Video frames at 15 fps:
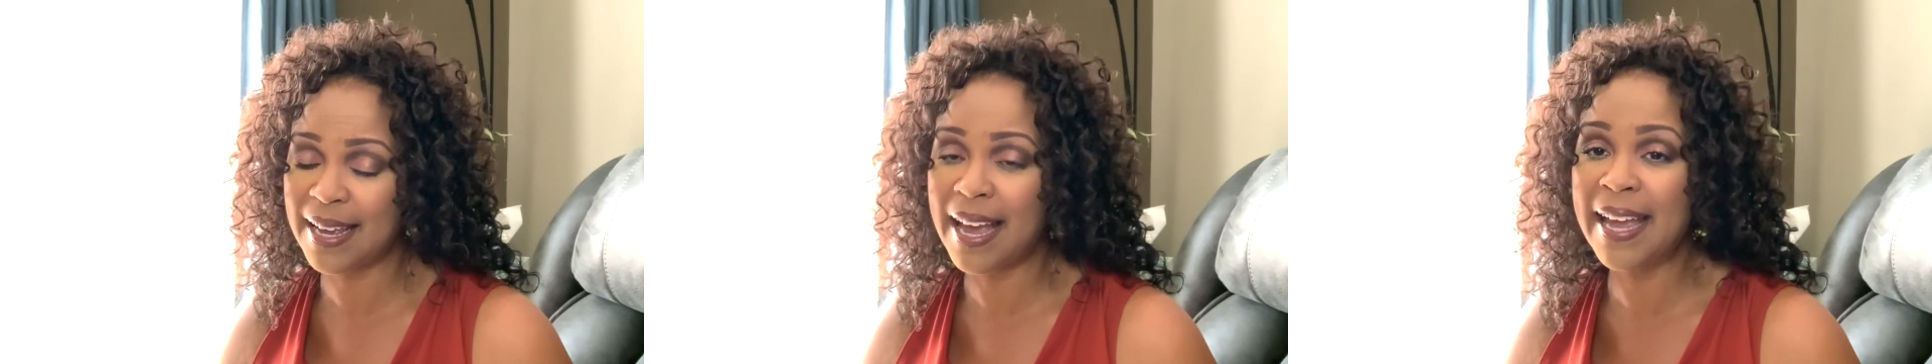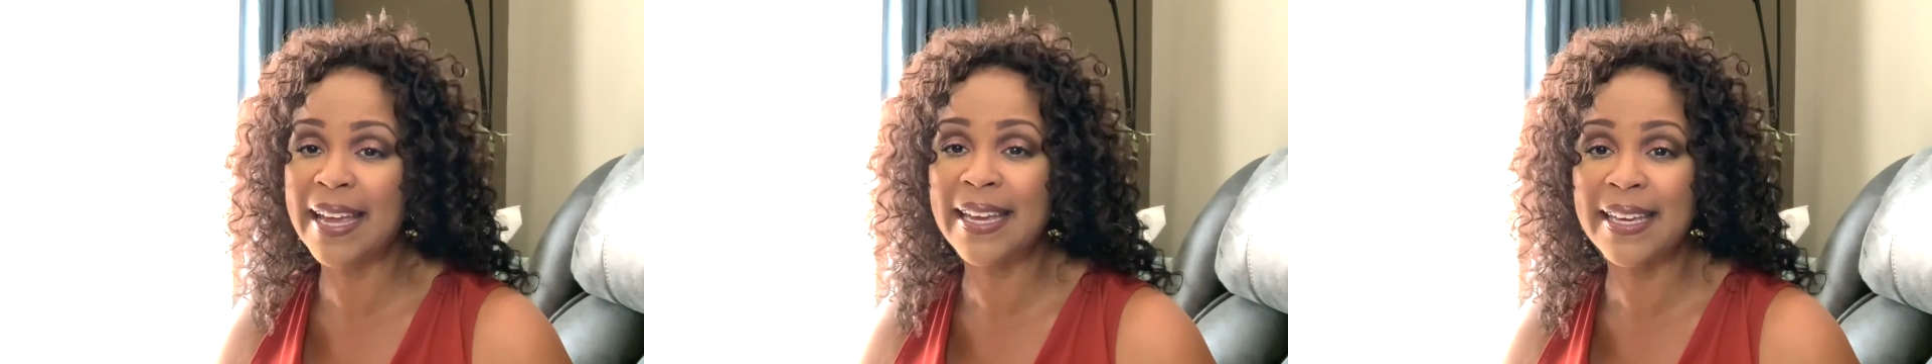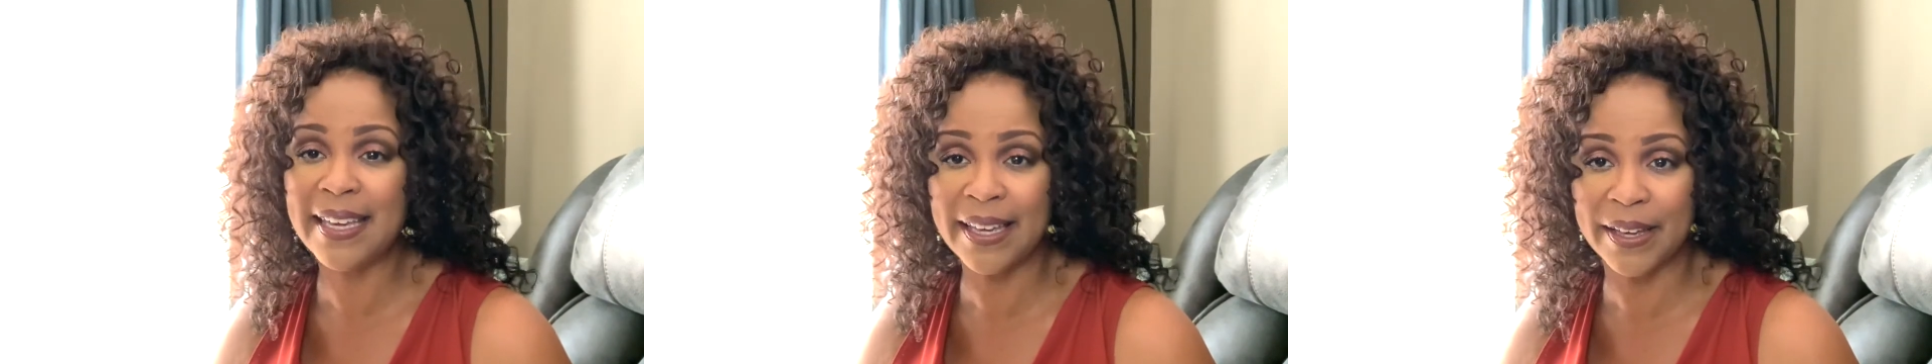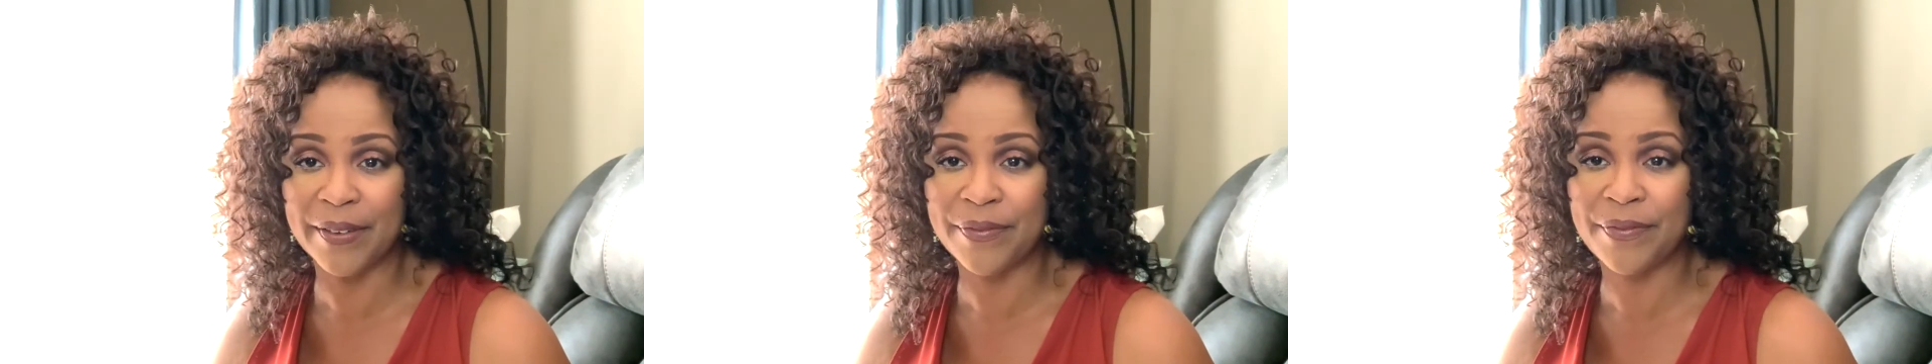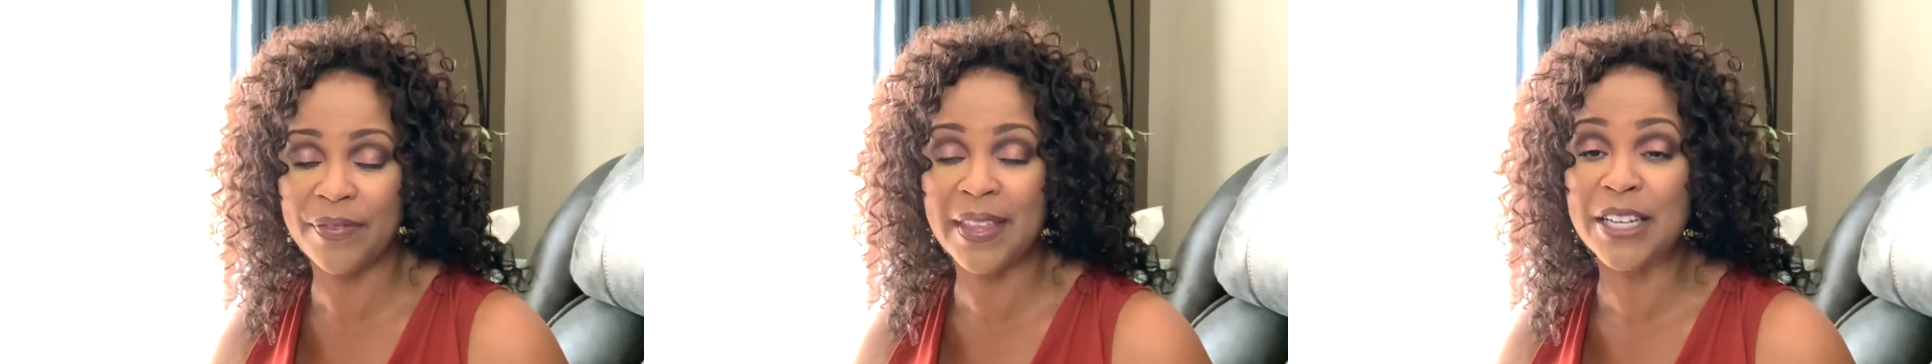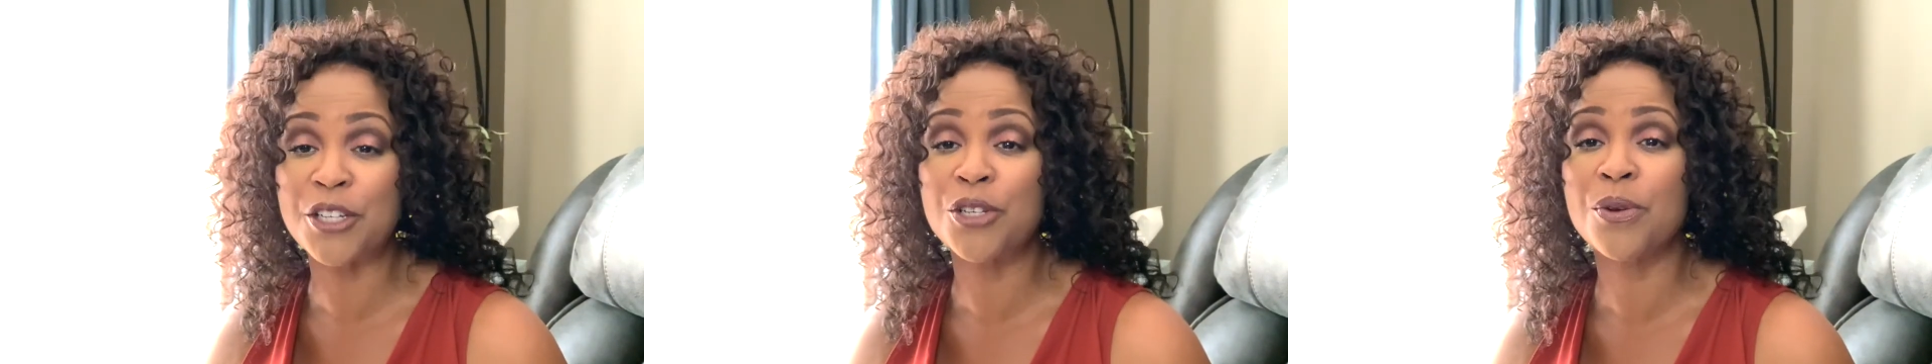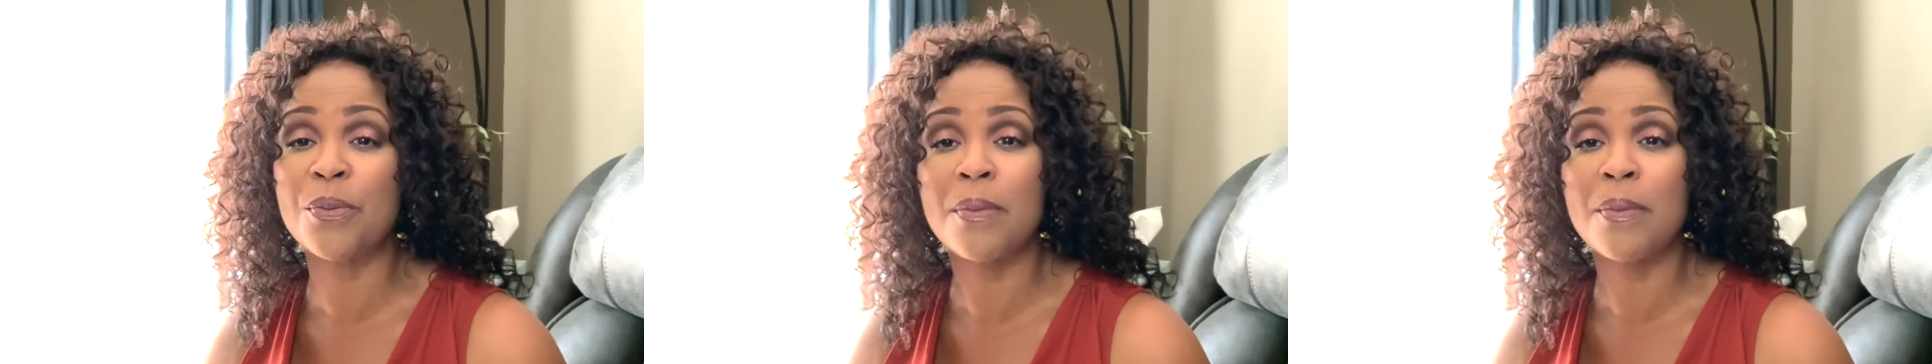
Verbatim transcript: a gift that you